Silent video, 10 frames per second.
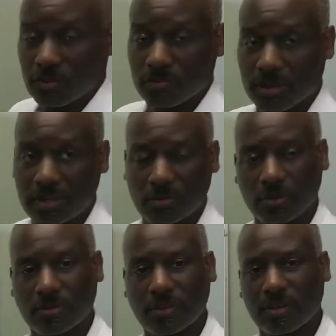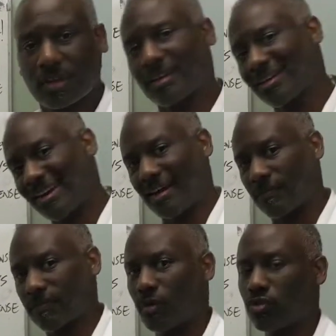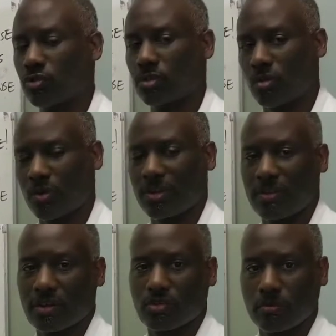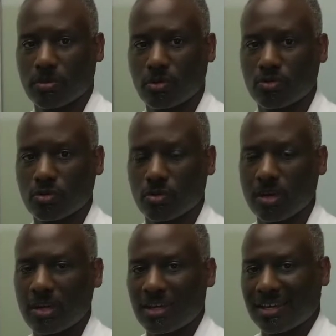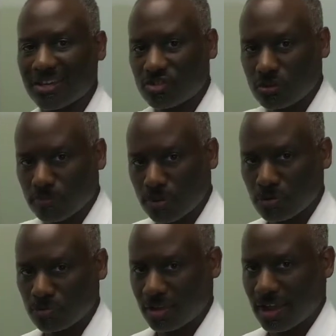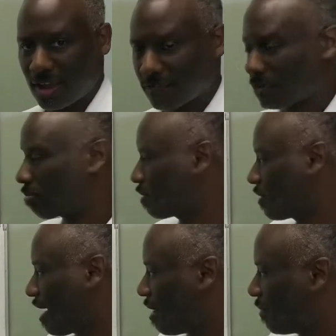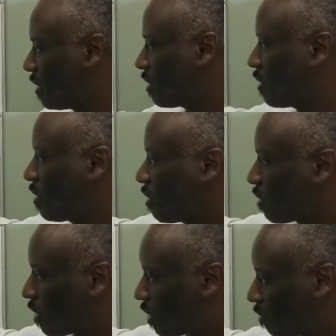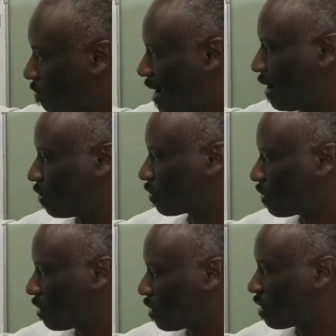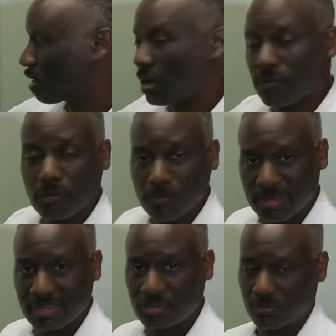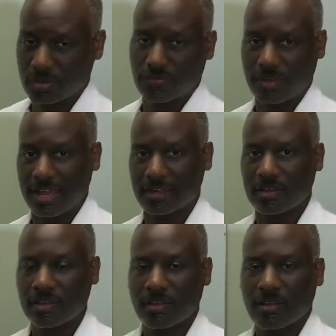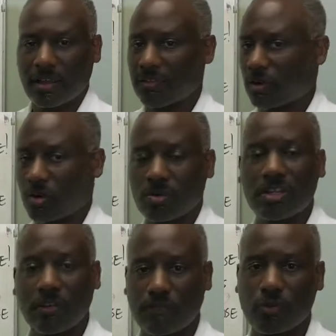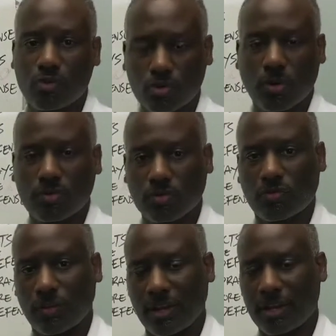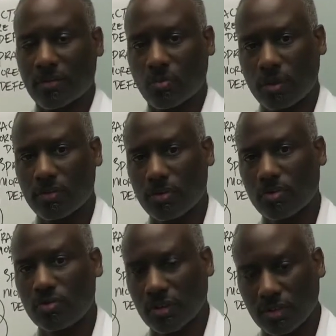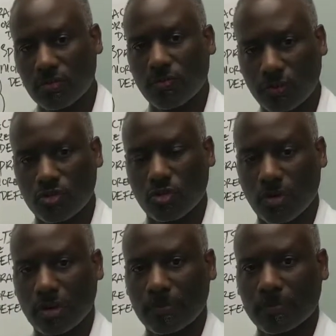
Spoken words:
is made with, and it can't function the way that it's supposed to. It's supposed to have a predominant amount of omega-3 fat, and there are only a few sources for that, and one of those is fish oil.